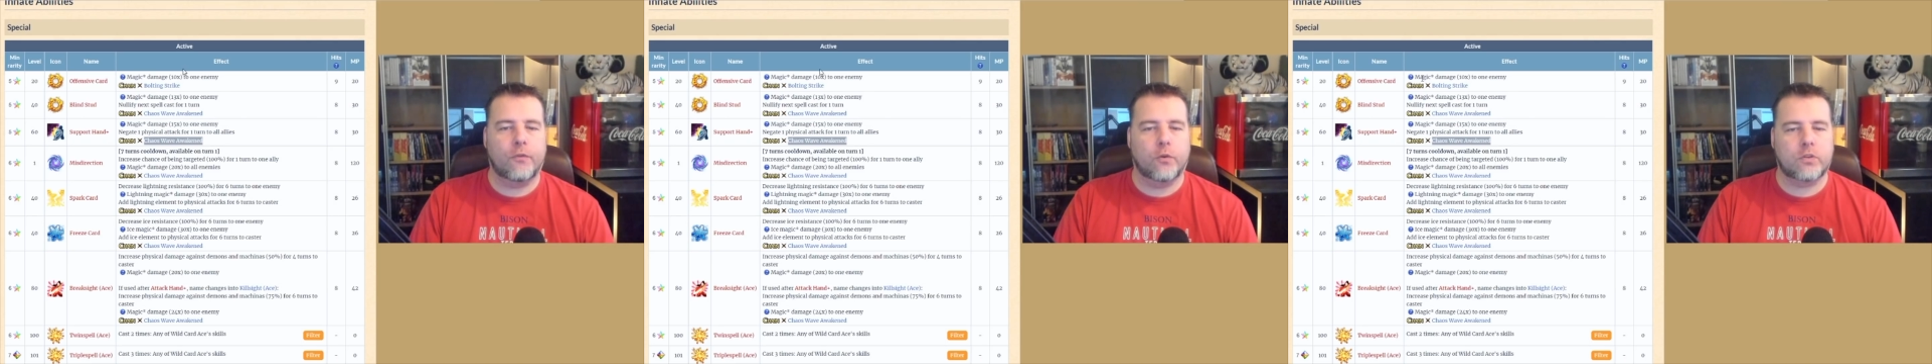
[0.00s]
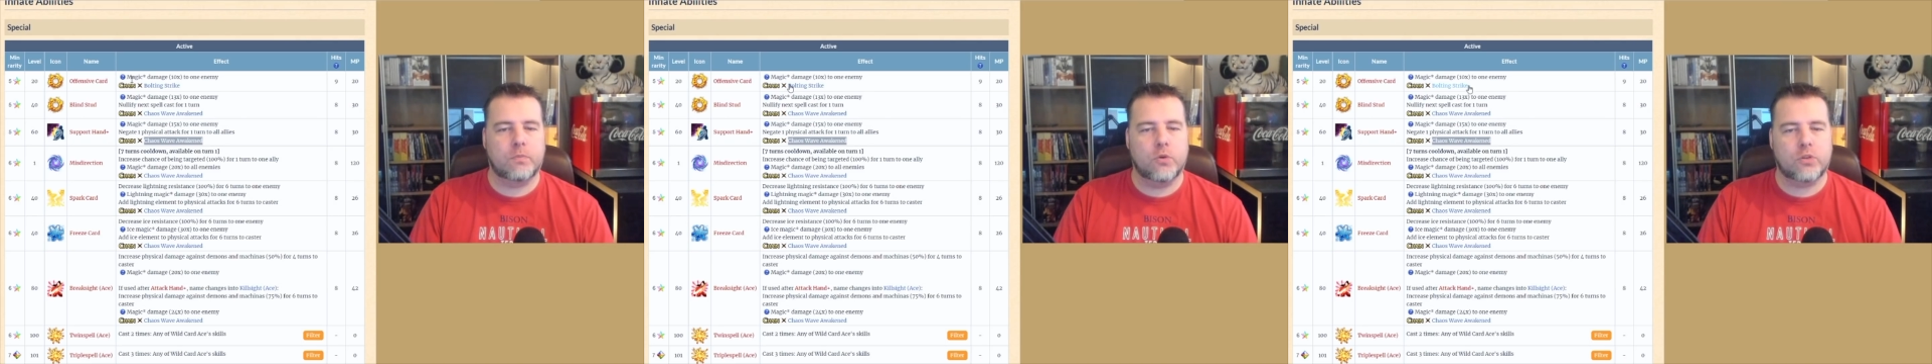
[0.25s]

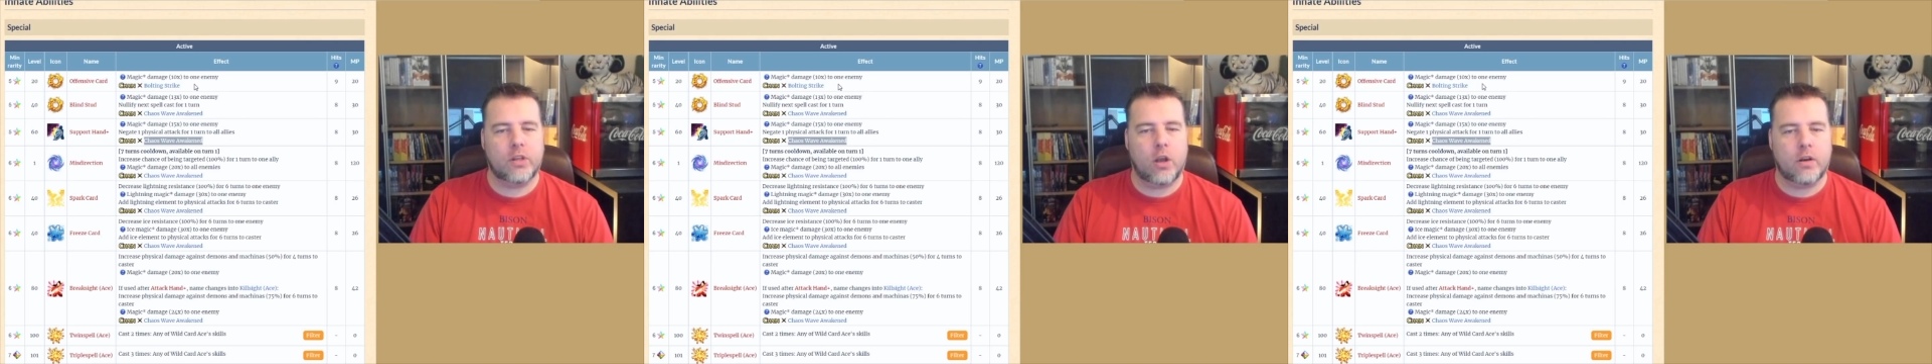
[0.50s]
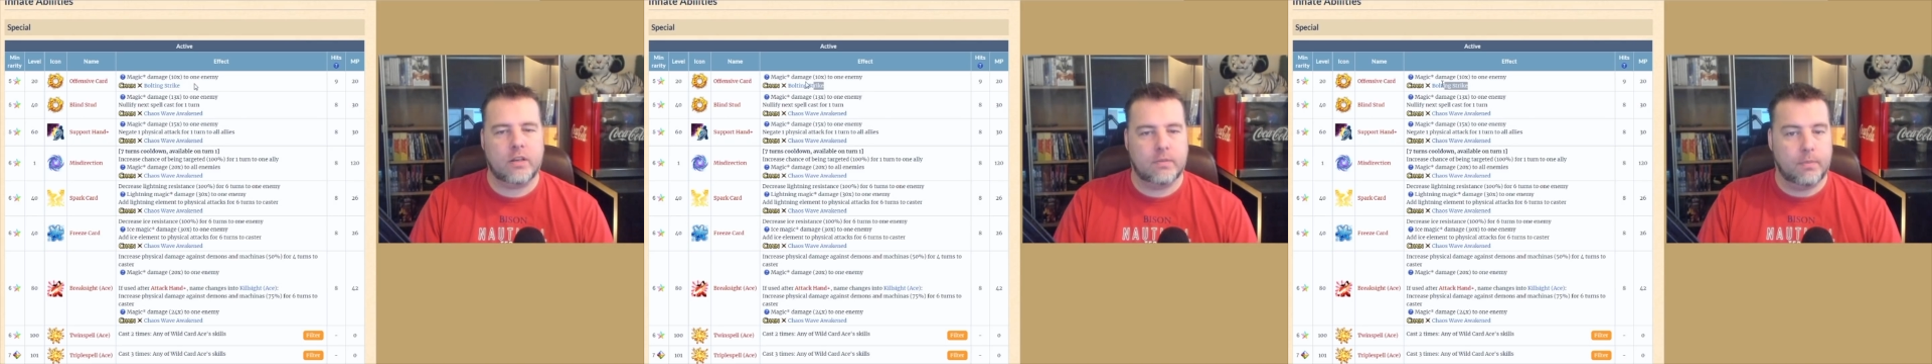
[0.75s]
focusing mostly
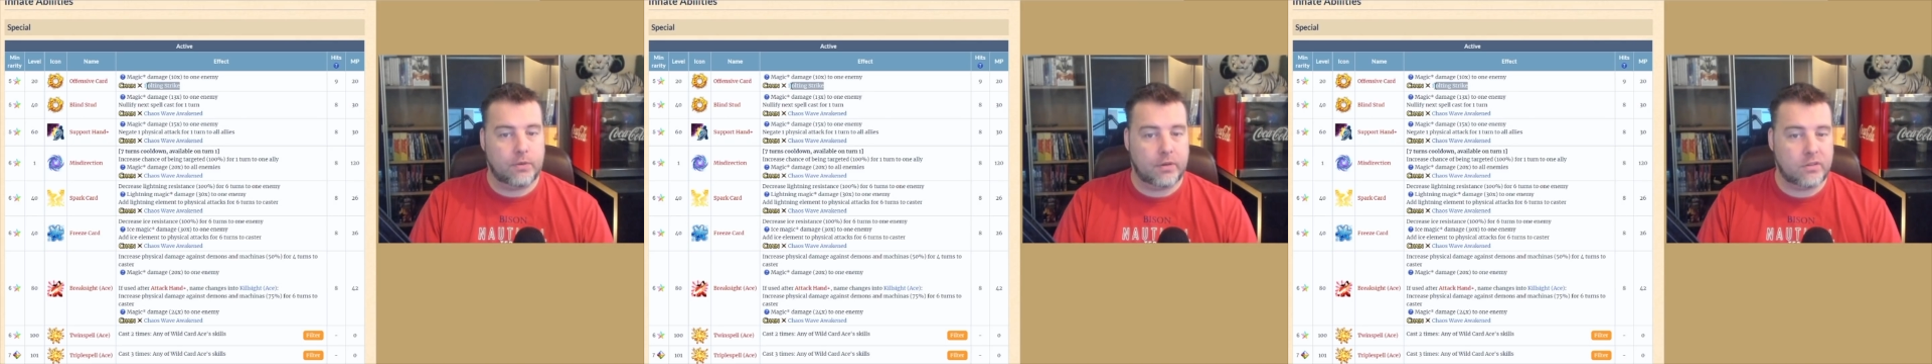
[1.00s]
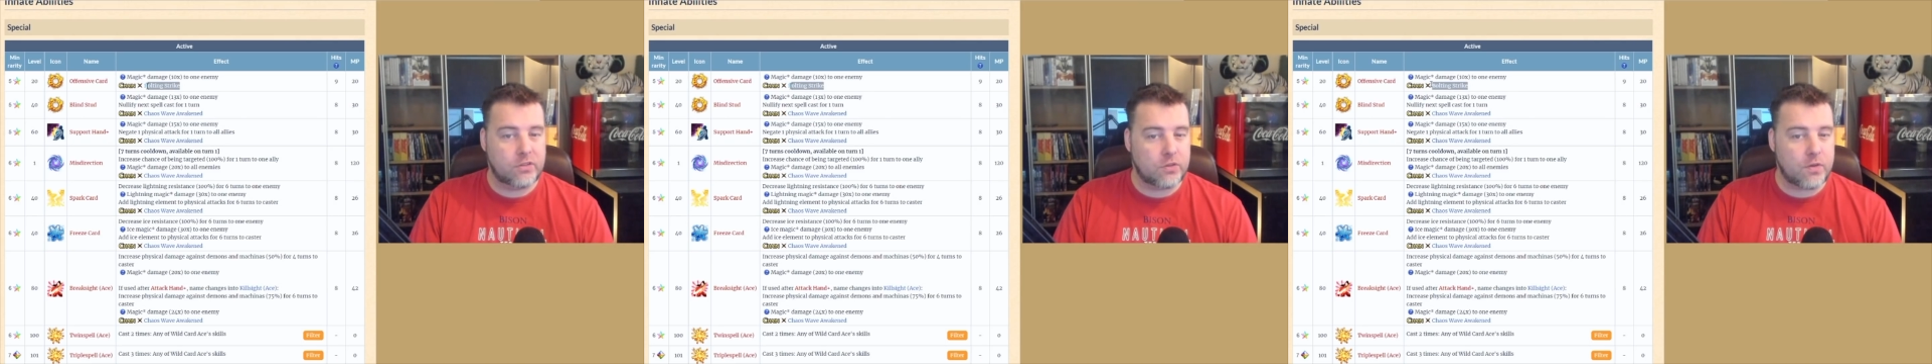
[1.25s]
on his built-in
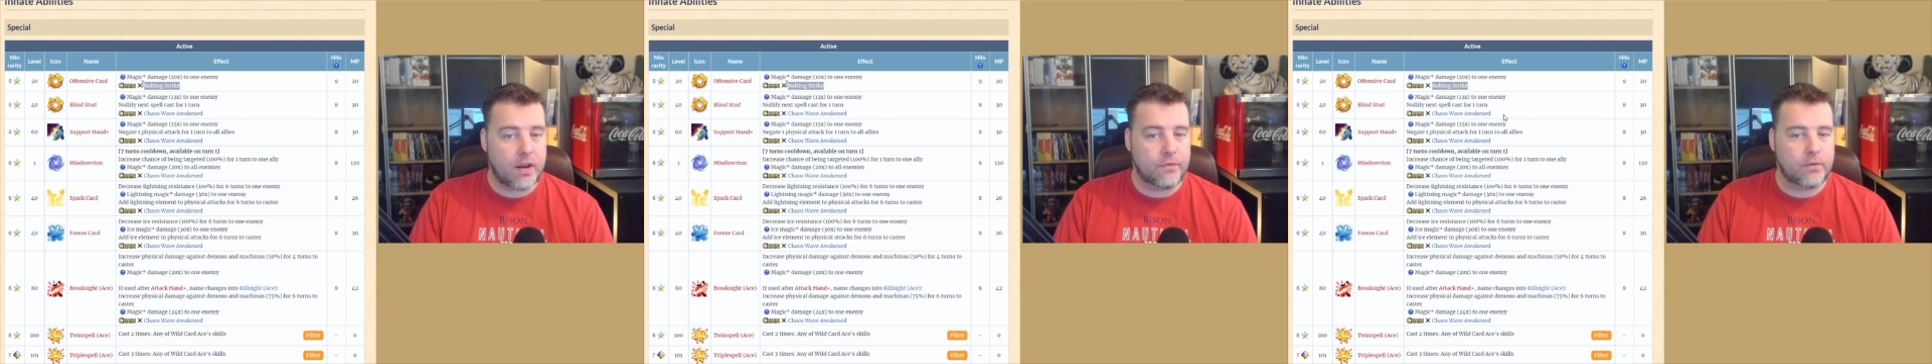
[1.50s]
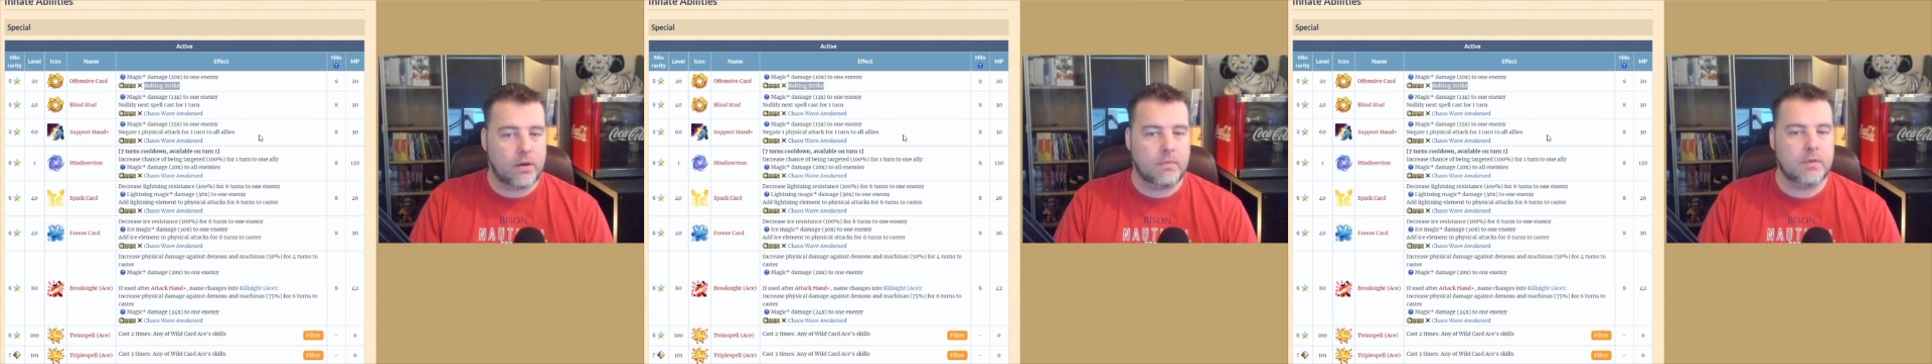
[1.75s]
strike
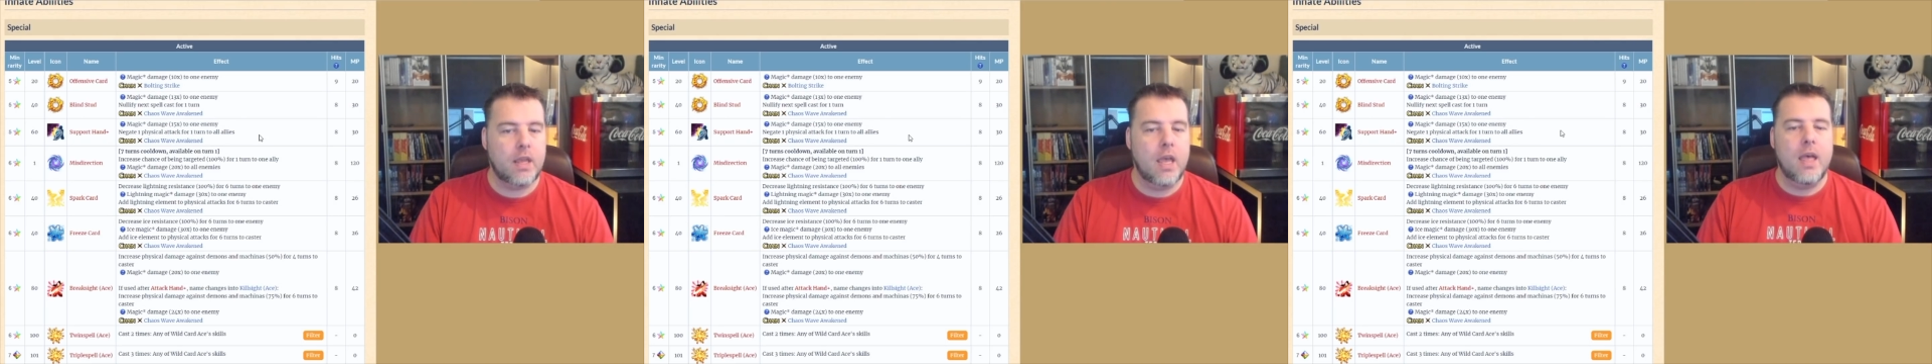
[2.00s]
frames,